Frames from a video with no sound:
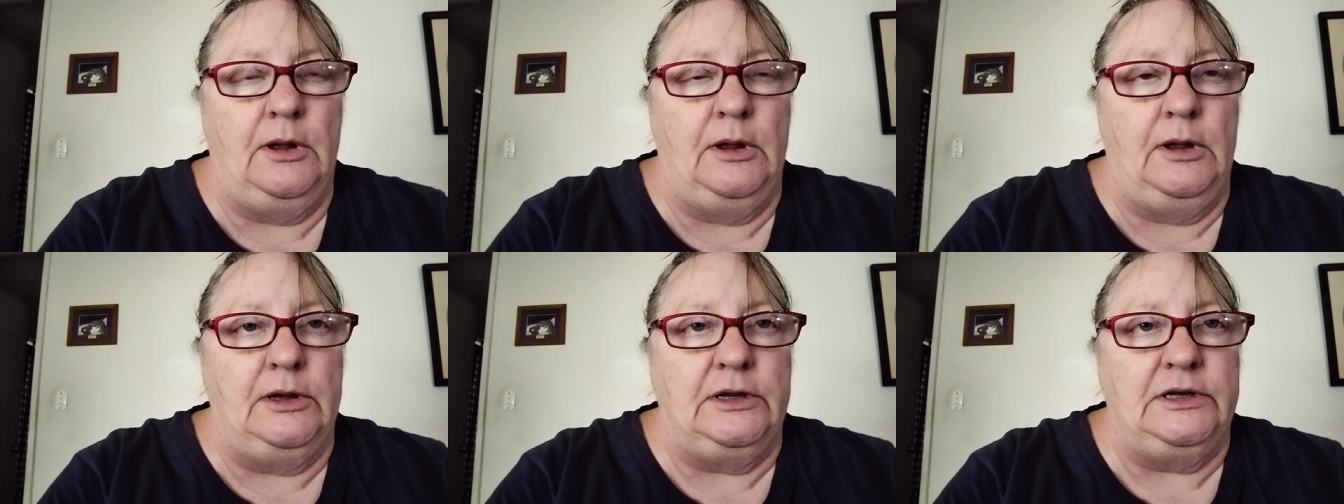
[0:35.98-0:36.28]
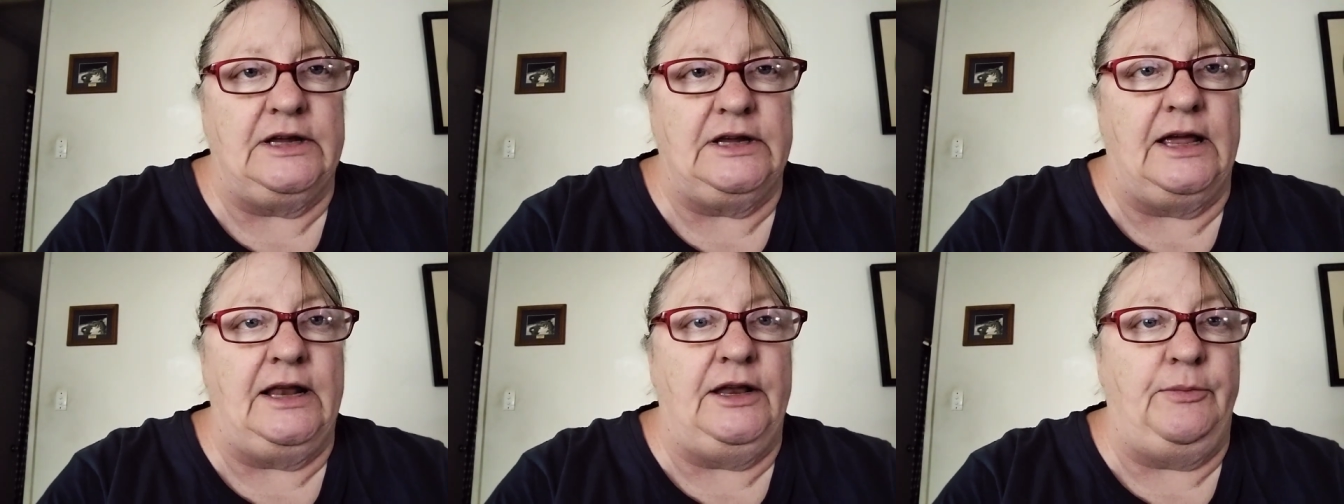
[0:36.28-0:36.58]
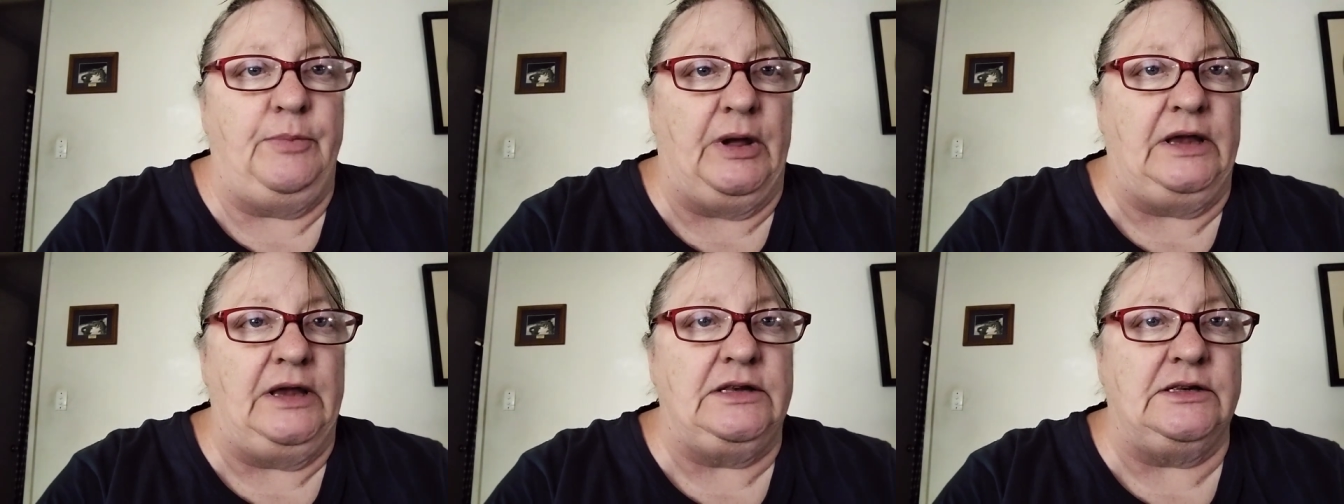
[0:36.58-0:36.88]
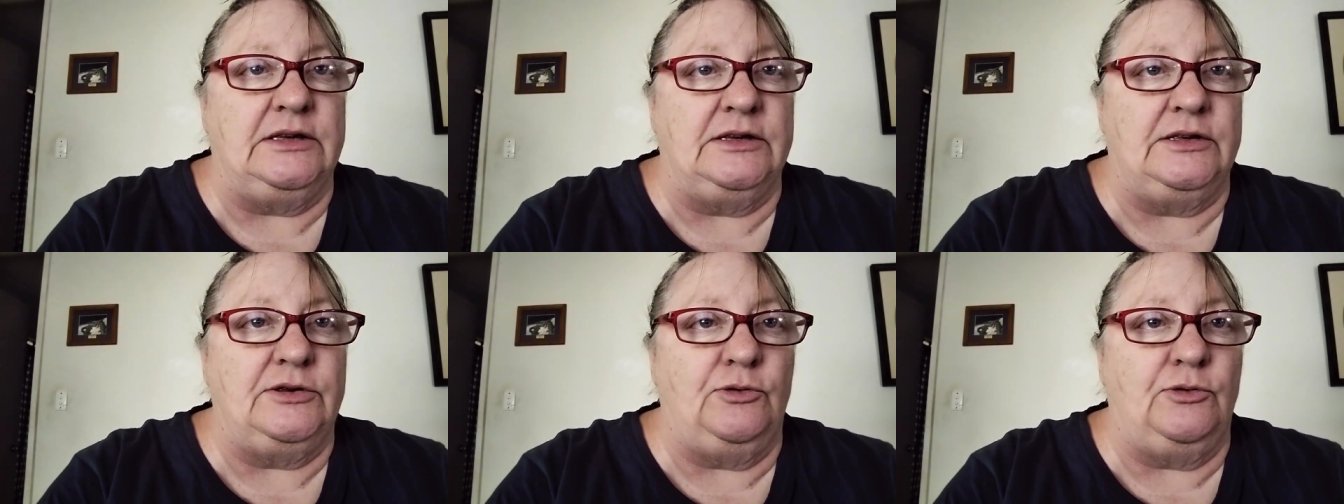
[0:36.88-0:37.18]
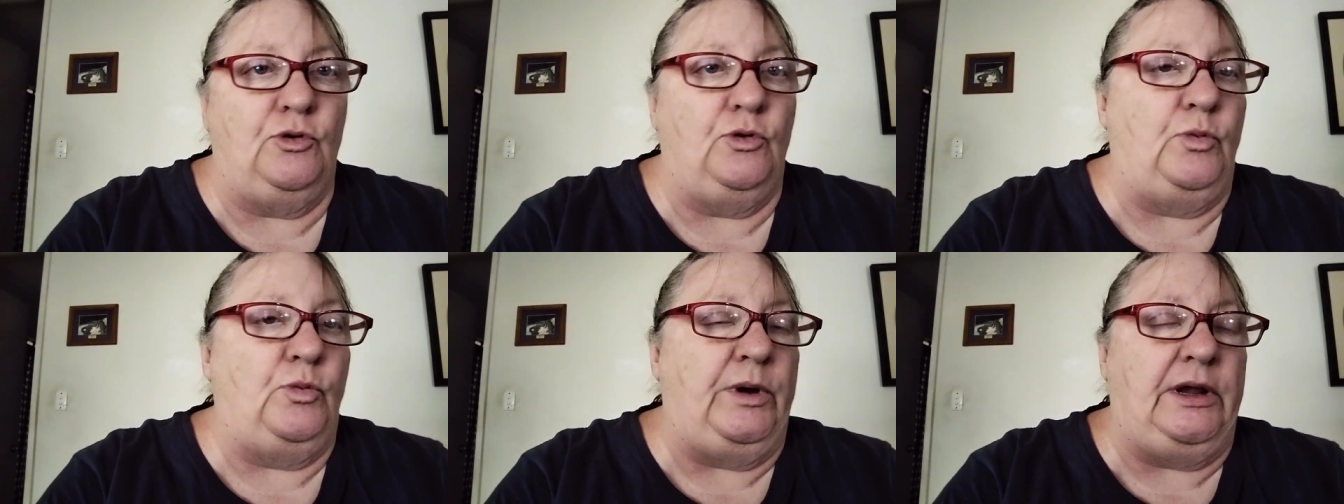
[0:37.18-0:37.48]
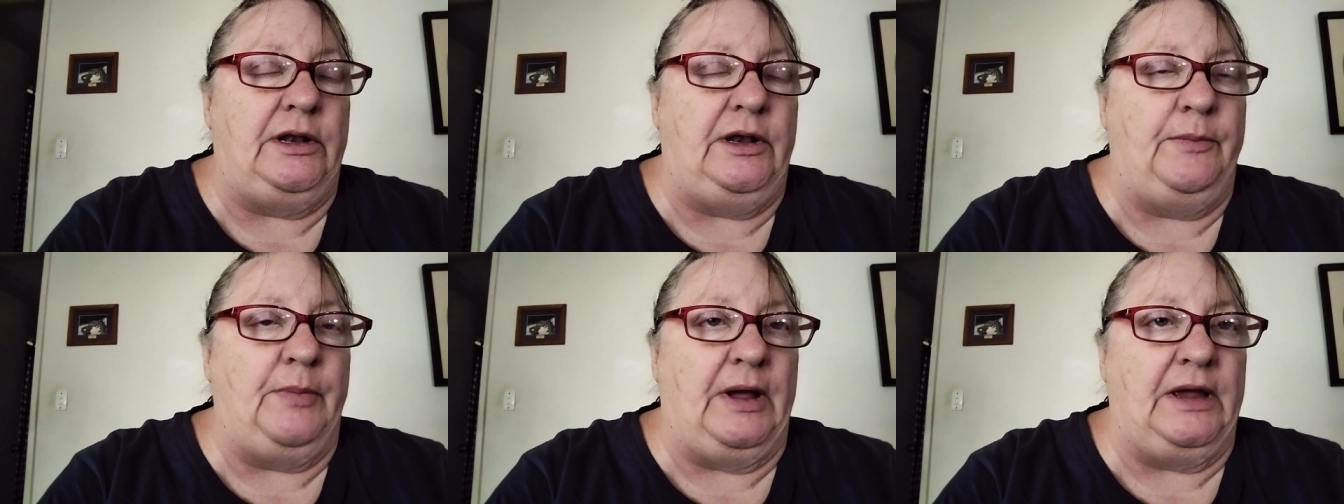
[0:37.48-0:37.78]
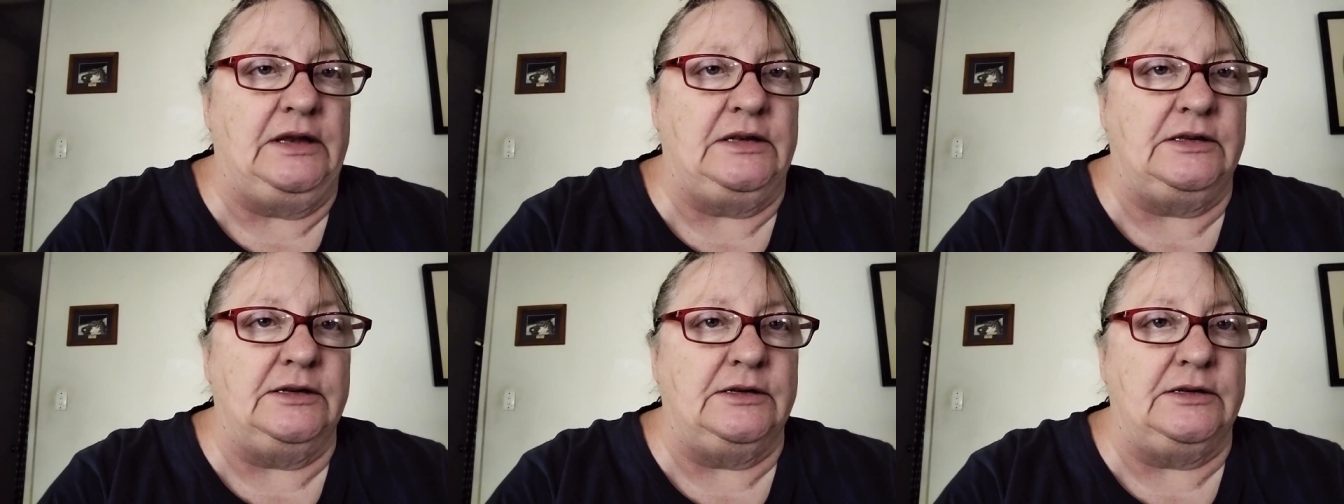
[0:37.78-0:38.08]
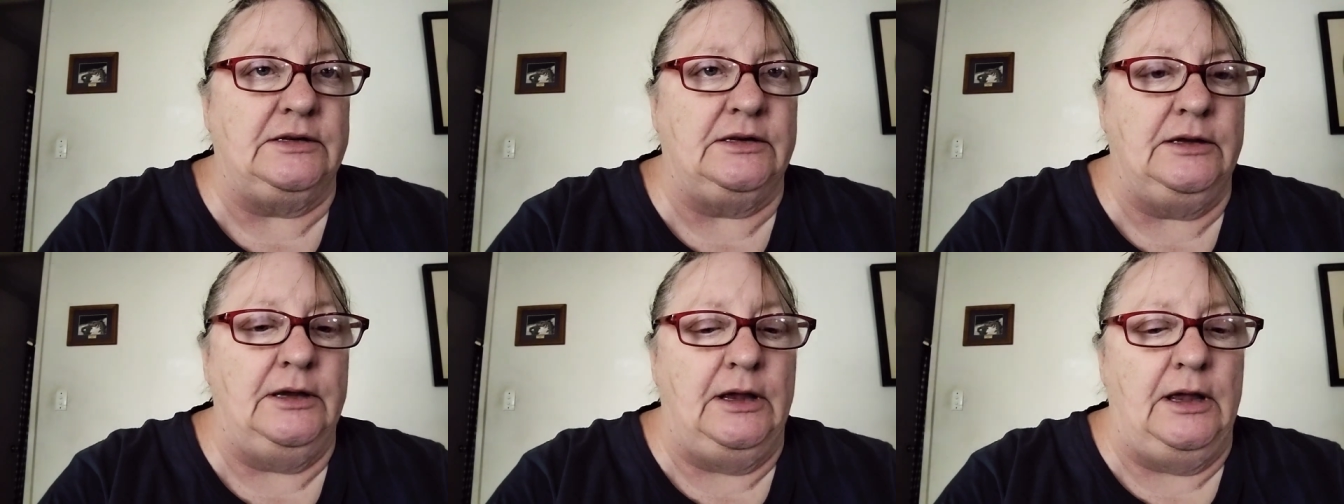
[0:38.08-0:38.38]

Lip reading: daily basis or weekly basis.